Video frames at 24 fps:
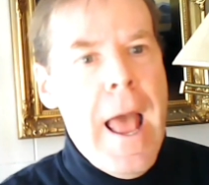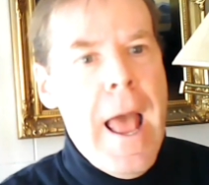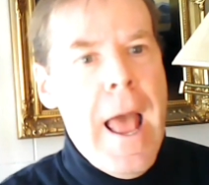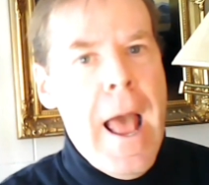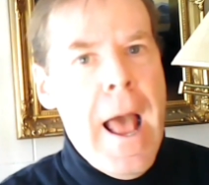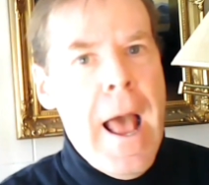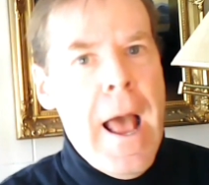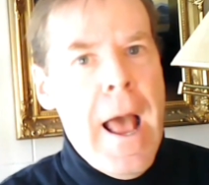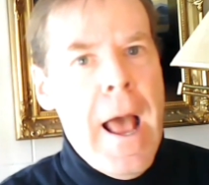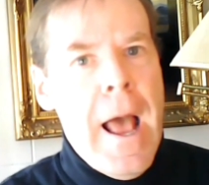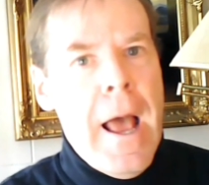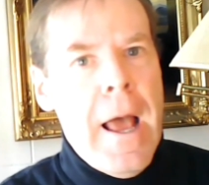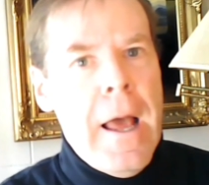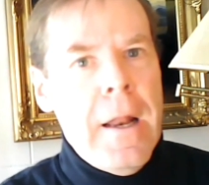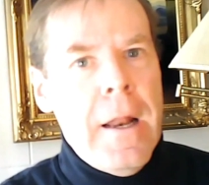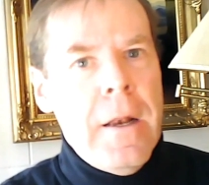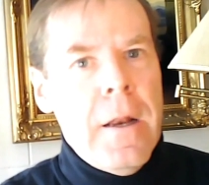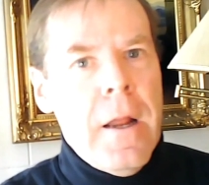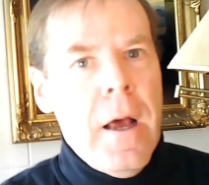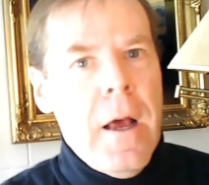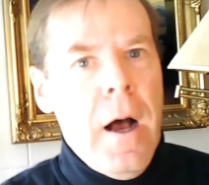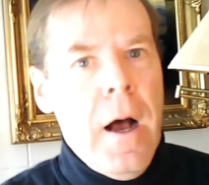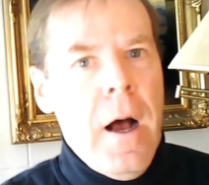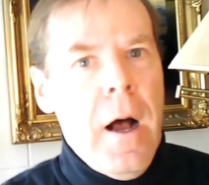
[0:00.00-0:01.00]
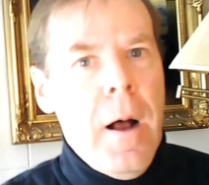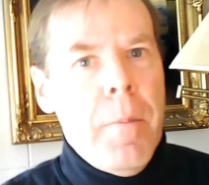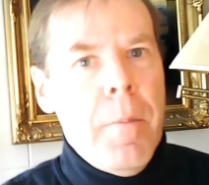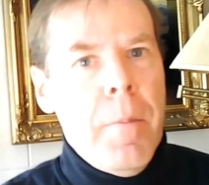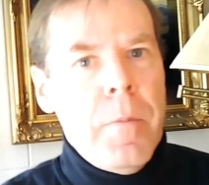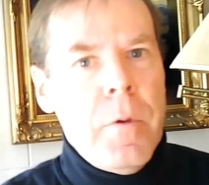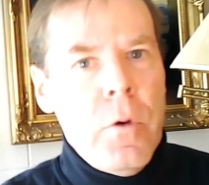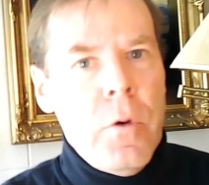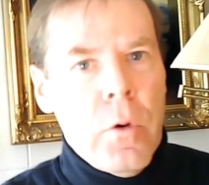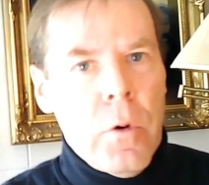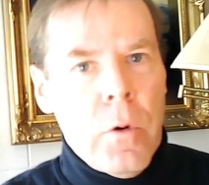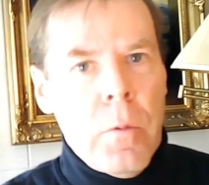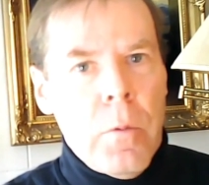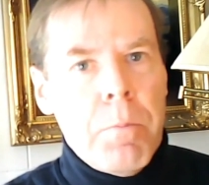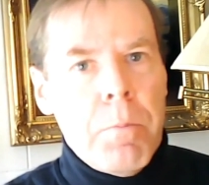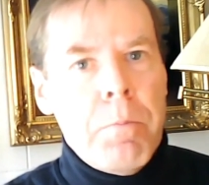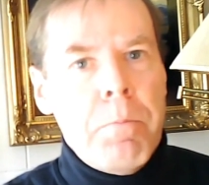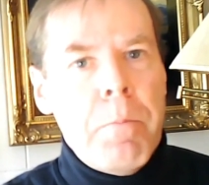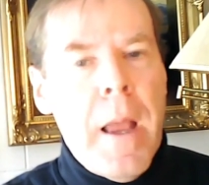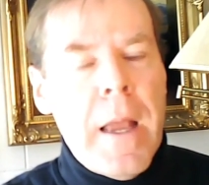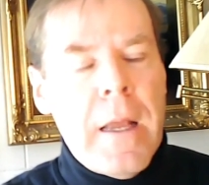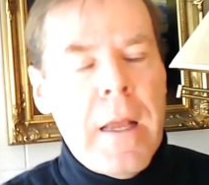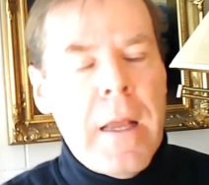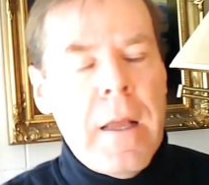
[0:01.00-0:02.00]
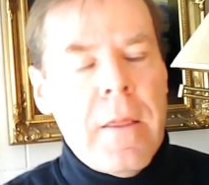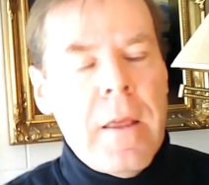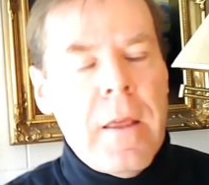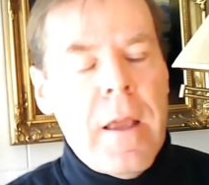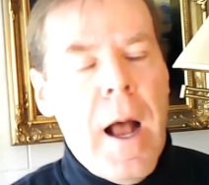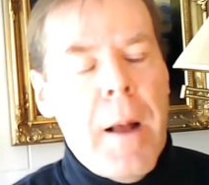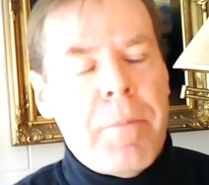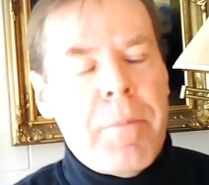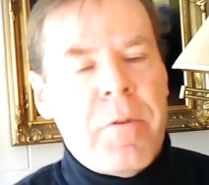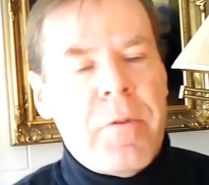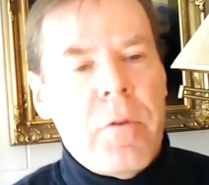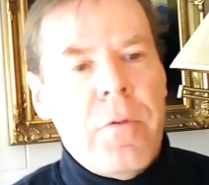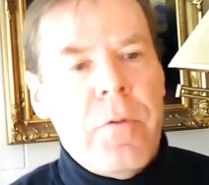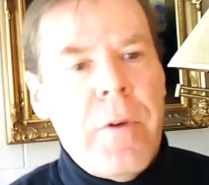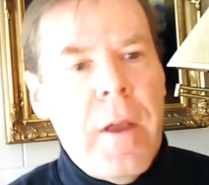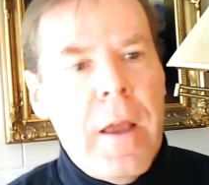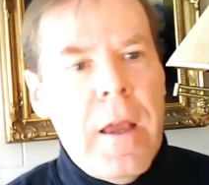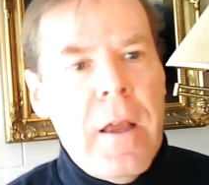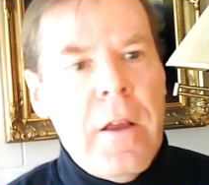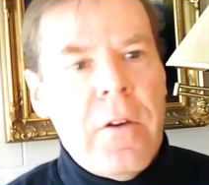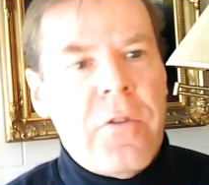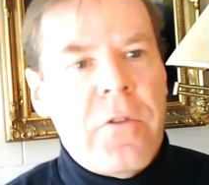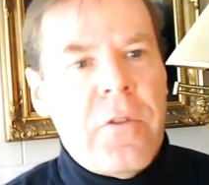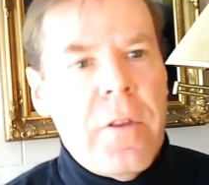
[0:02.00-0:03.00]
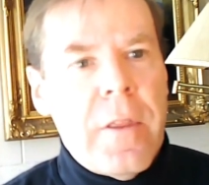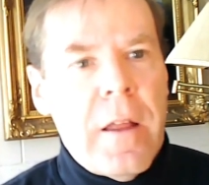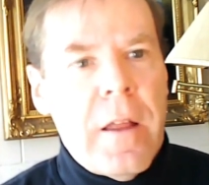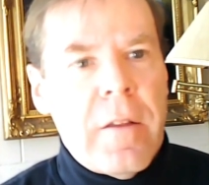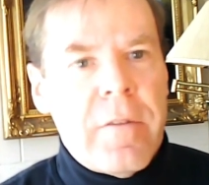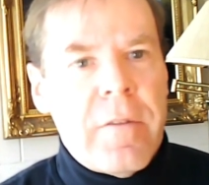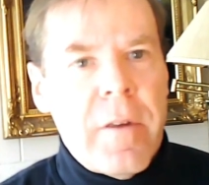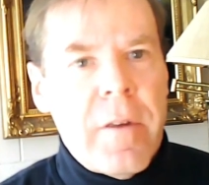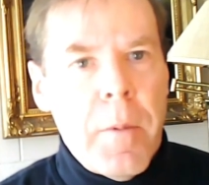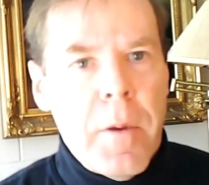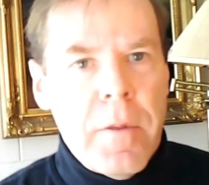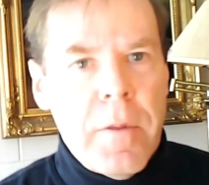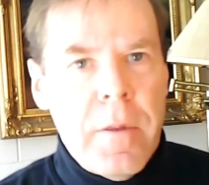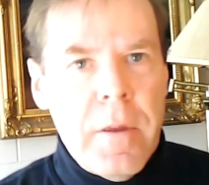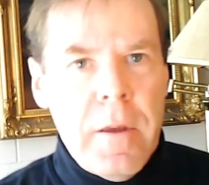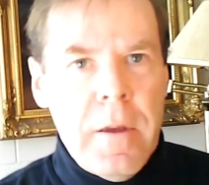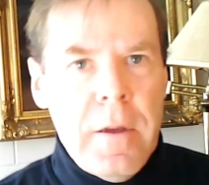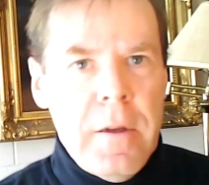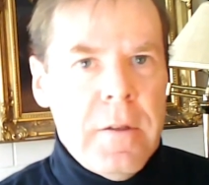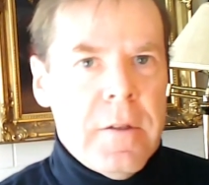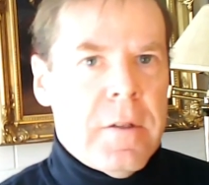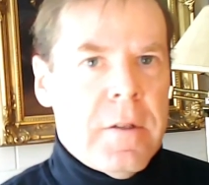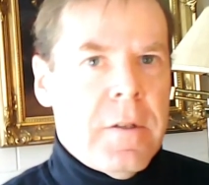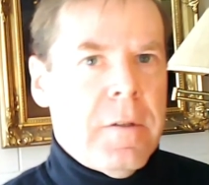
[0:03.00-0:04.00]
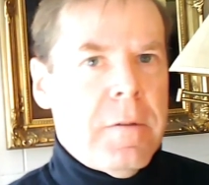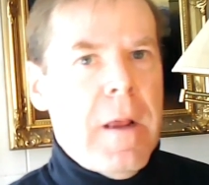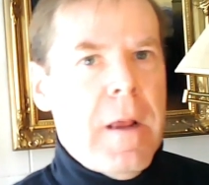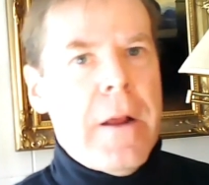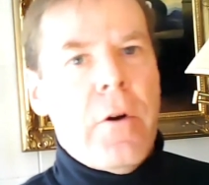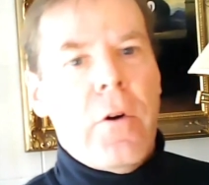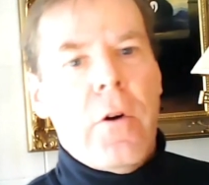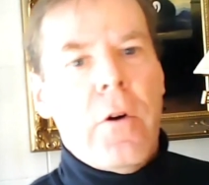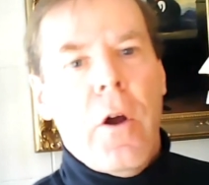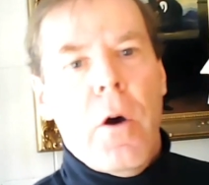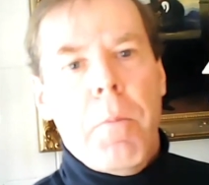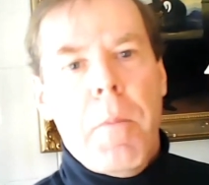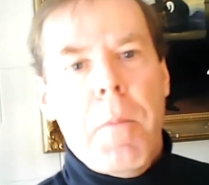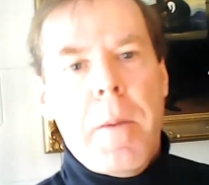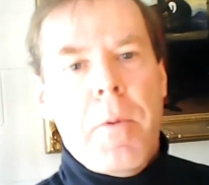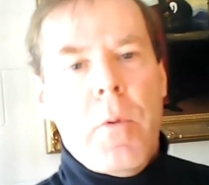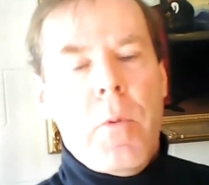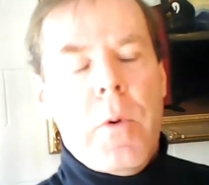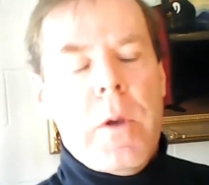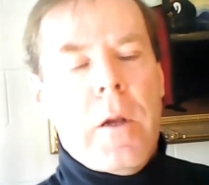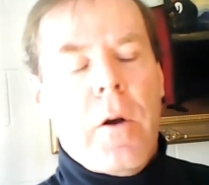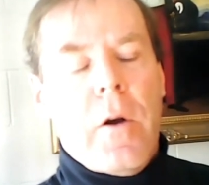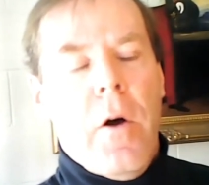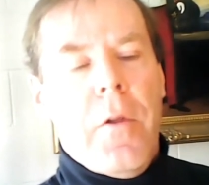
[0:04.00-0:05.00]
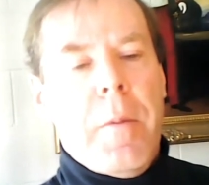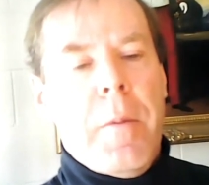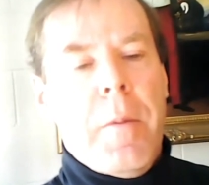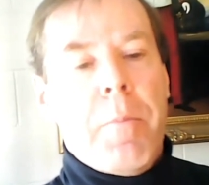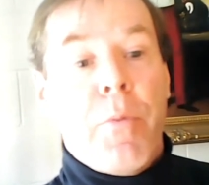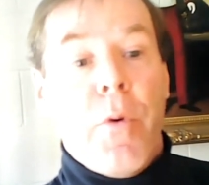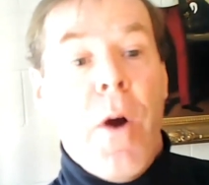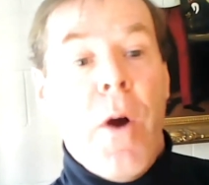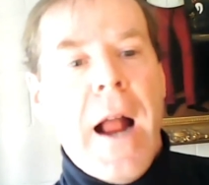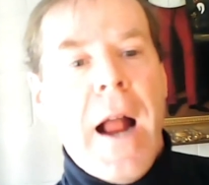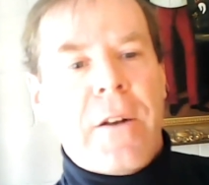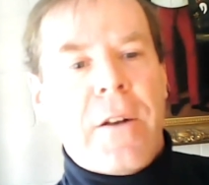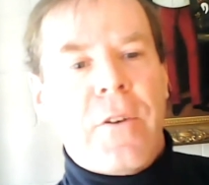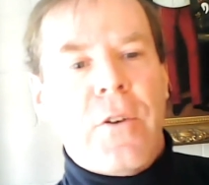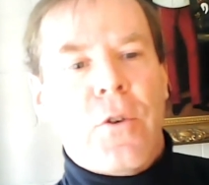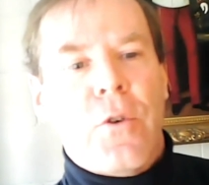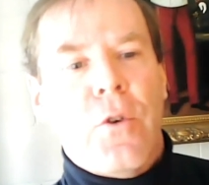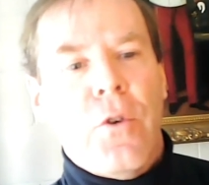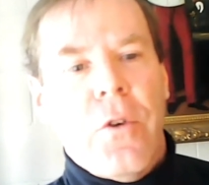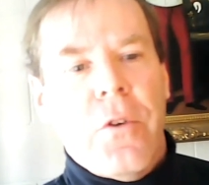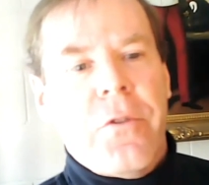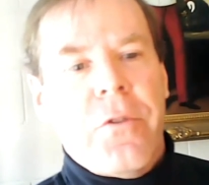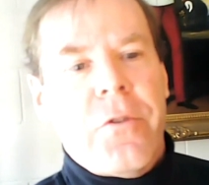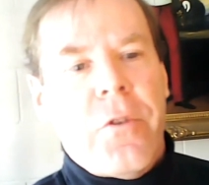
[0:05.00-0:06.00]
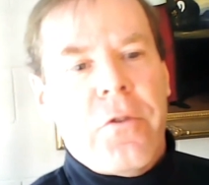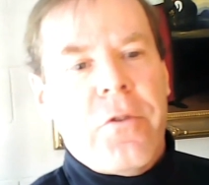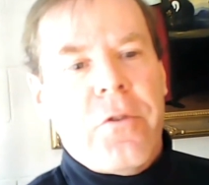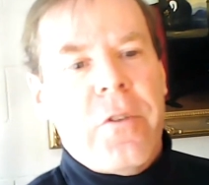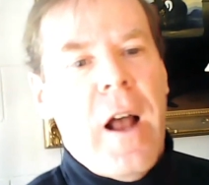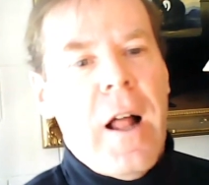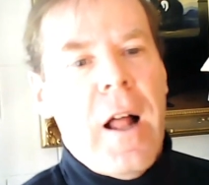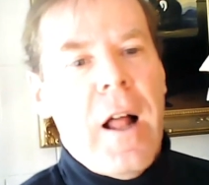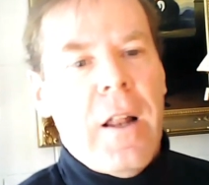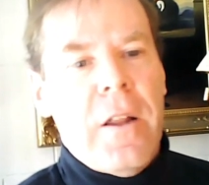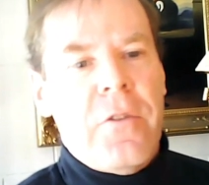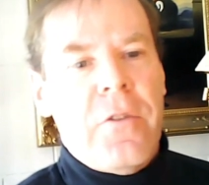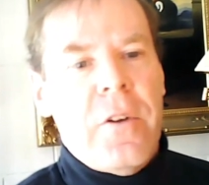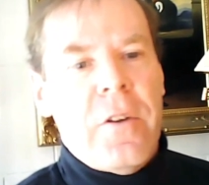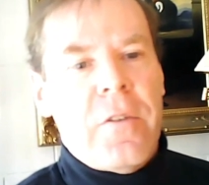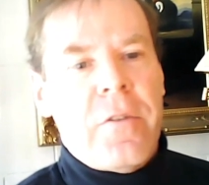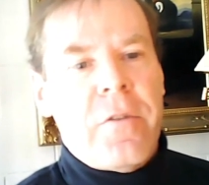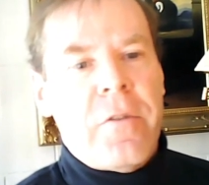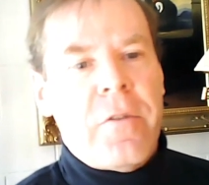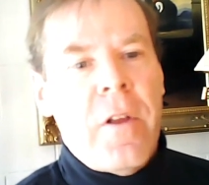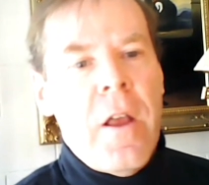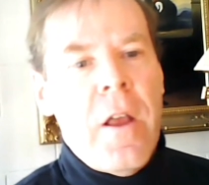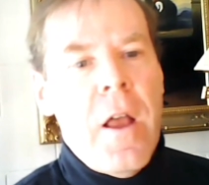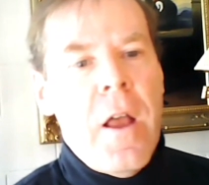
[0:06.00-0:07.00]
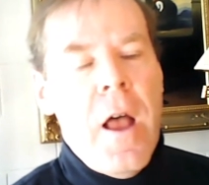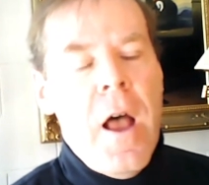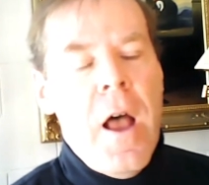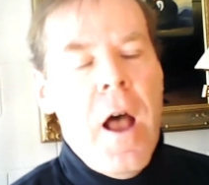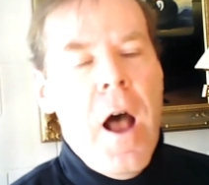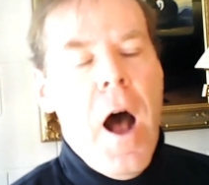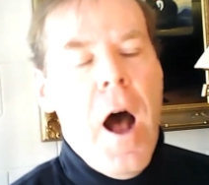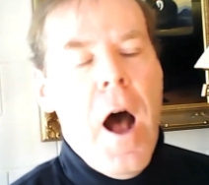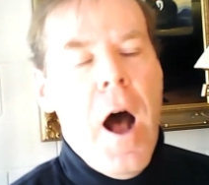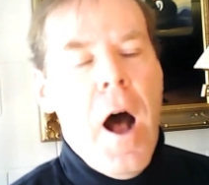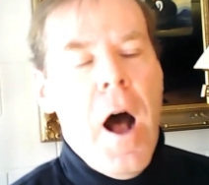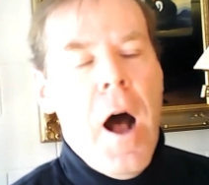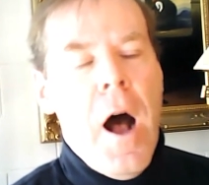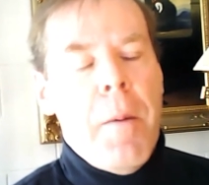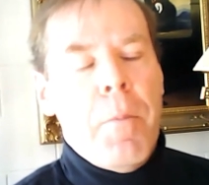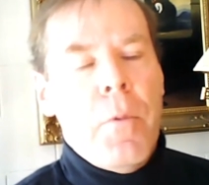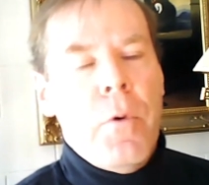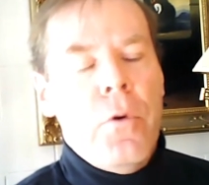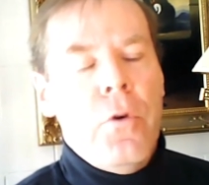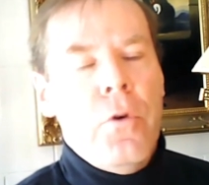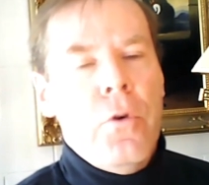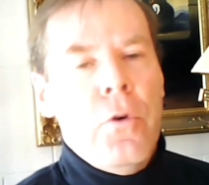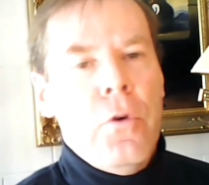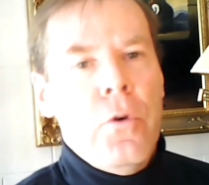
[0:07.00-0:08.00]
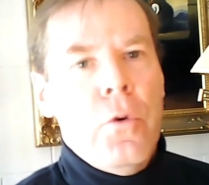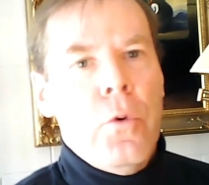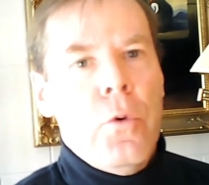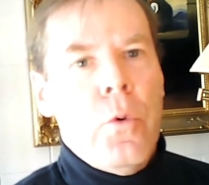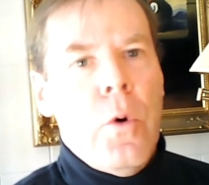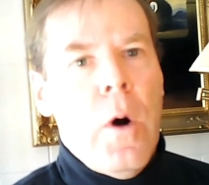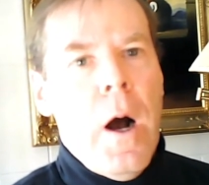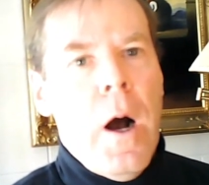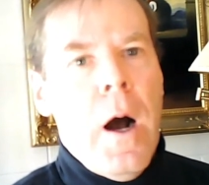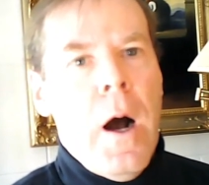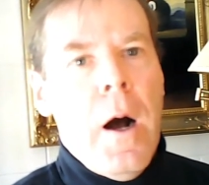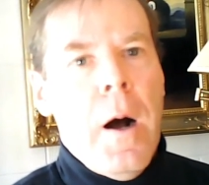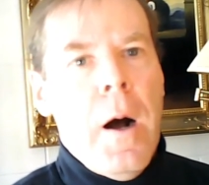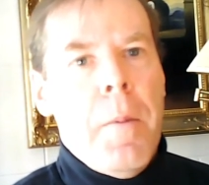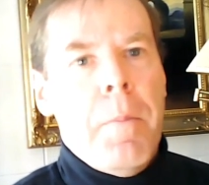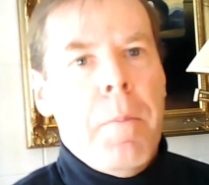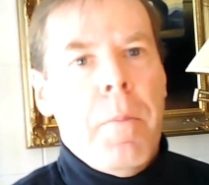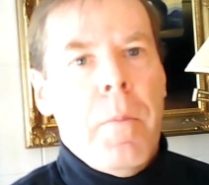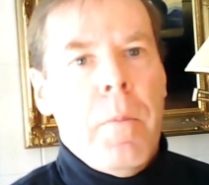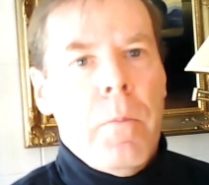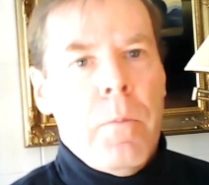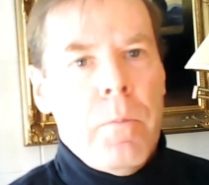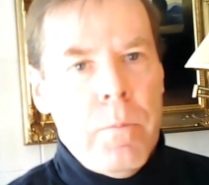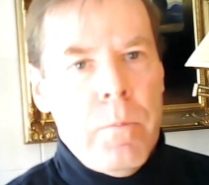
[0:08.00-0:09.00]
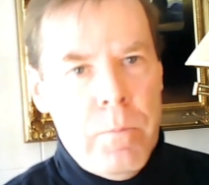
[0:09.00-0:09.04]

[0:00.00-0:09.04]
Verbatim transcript: and um, you're making the observation that some of these, I don't know, maybe we can call them practical sociologists um, who um,